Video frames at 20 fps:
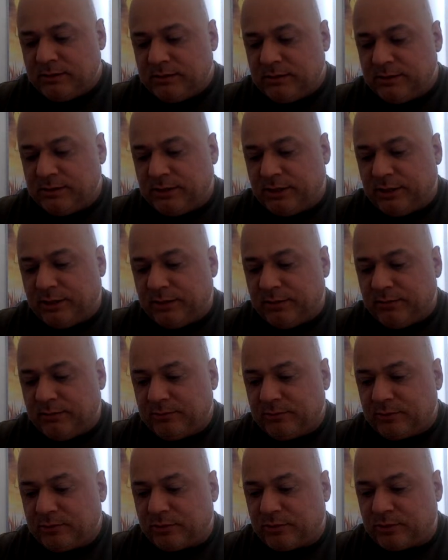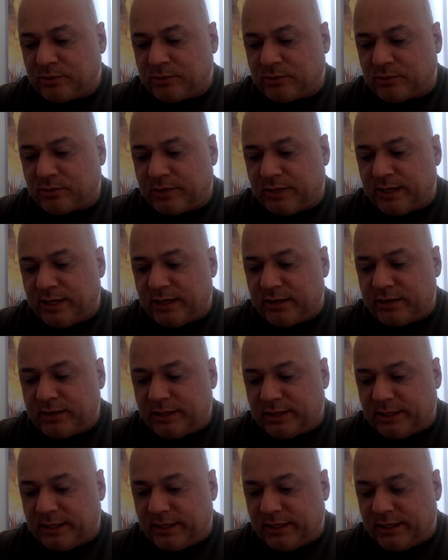You know, great
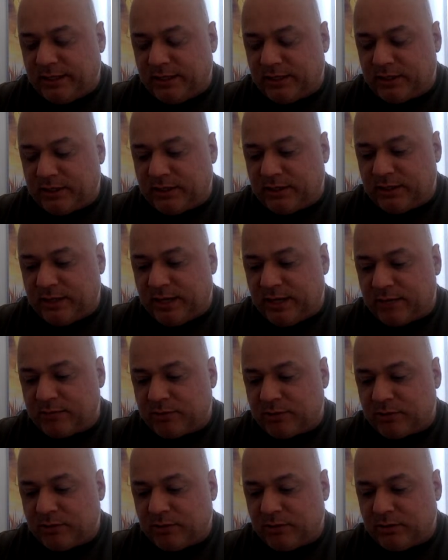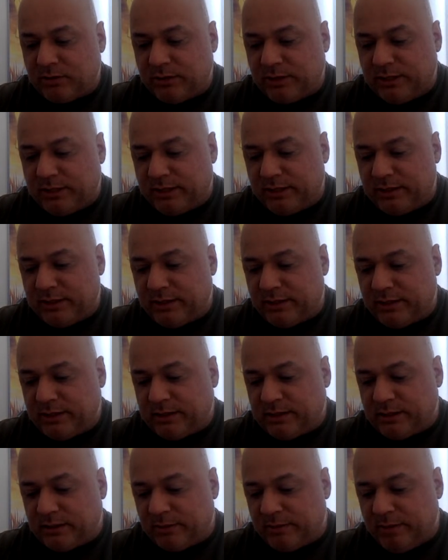articulation, absolutely.
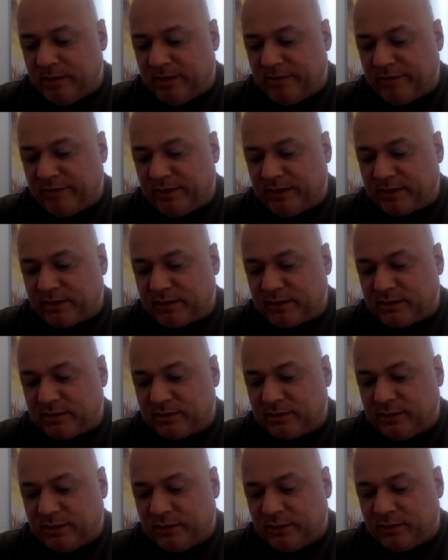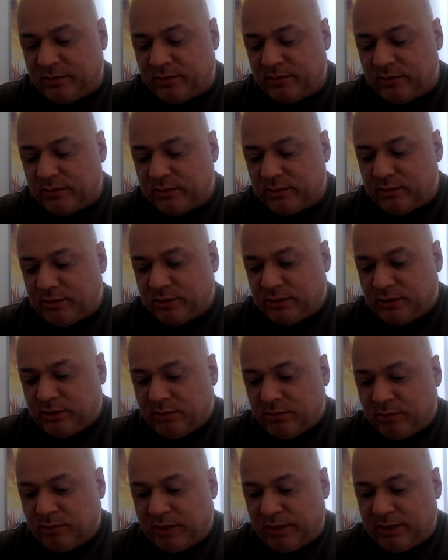It's a Mafex,
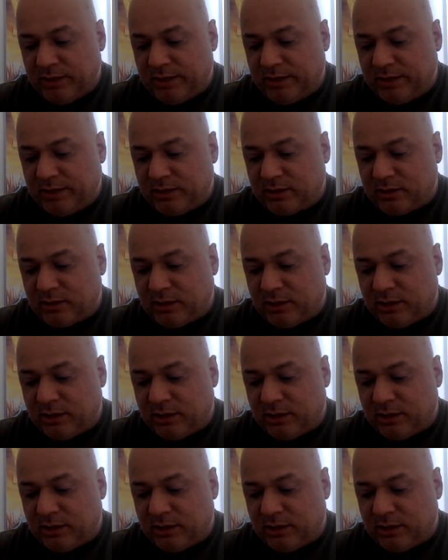but it's